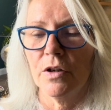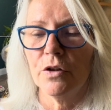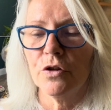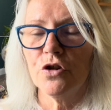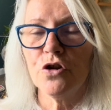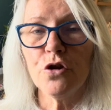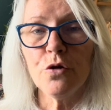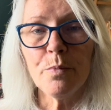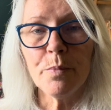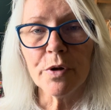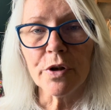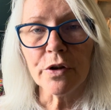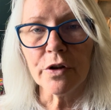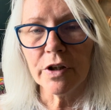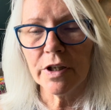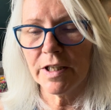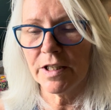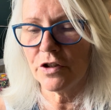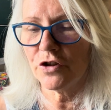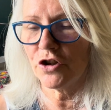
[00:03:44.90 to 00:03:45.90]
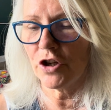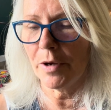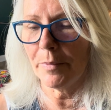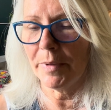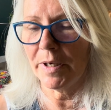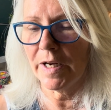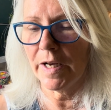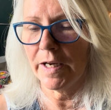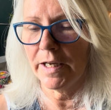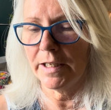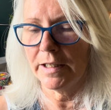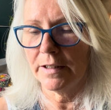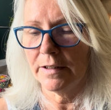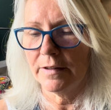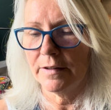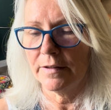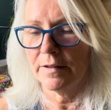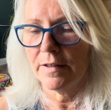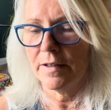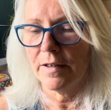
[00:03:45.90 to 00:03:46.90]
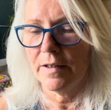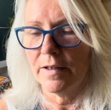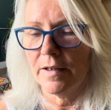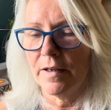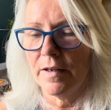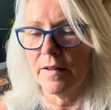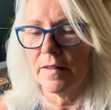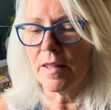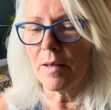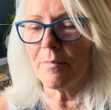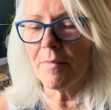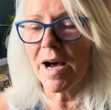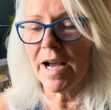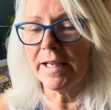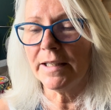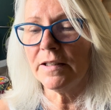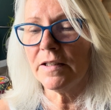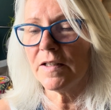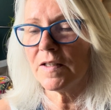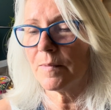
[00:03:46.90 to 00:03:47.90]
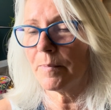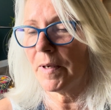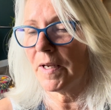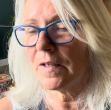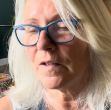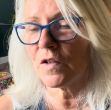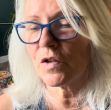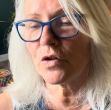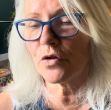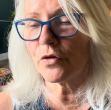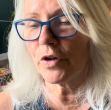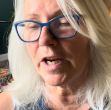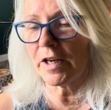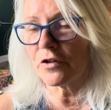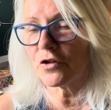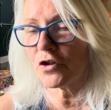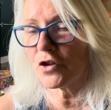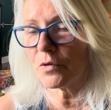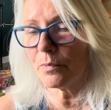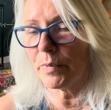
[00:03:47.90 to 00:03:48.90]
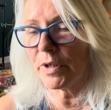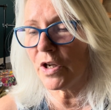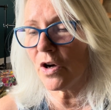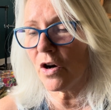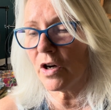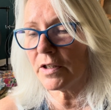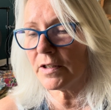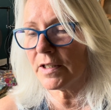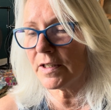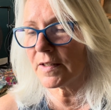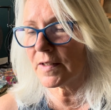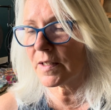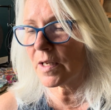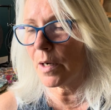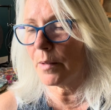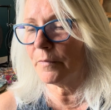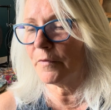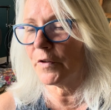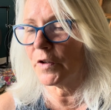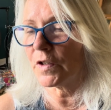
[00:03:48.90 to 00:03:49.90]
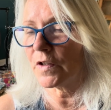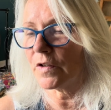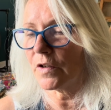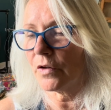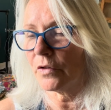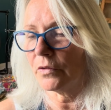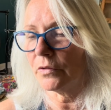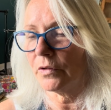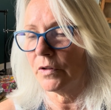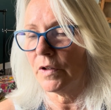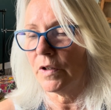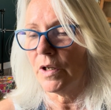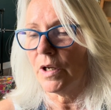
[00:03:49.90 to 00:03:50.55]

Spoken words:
Jupiter in Gemini. The mind is being stretched beyond its comfort zone.